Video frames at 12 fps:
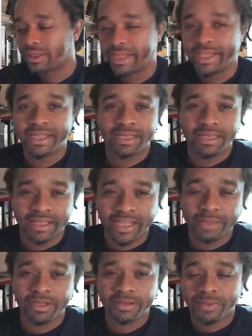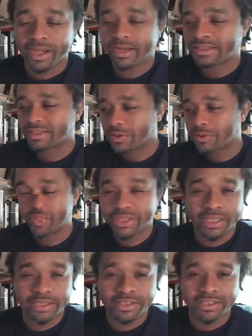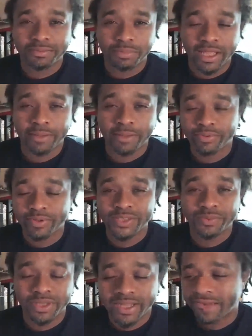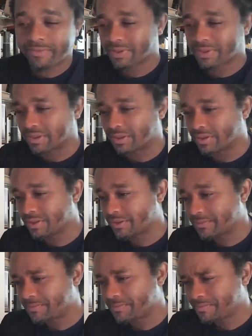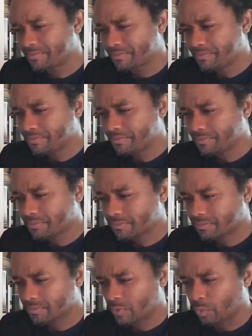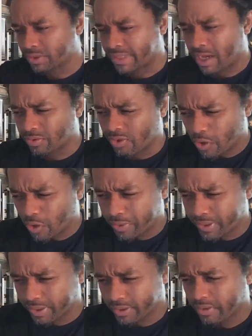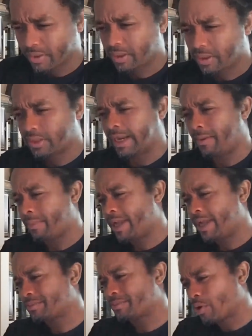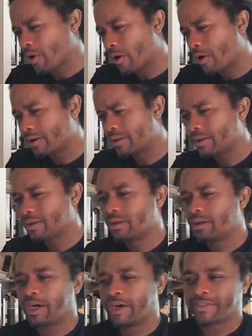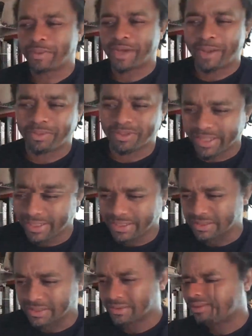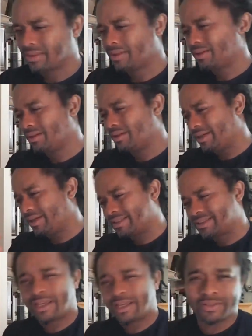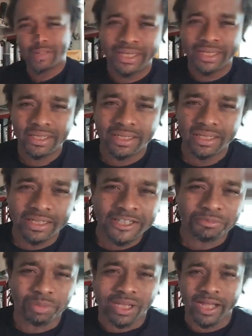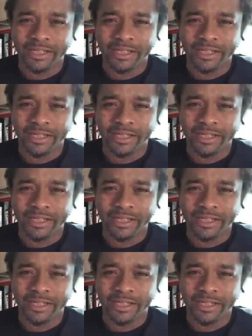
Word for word: Any layman might associate these black priests with Africa without knowing that a major part of the population in southern India is black.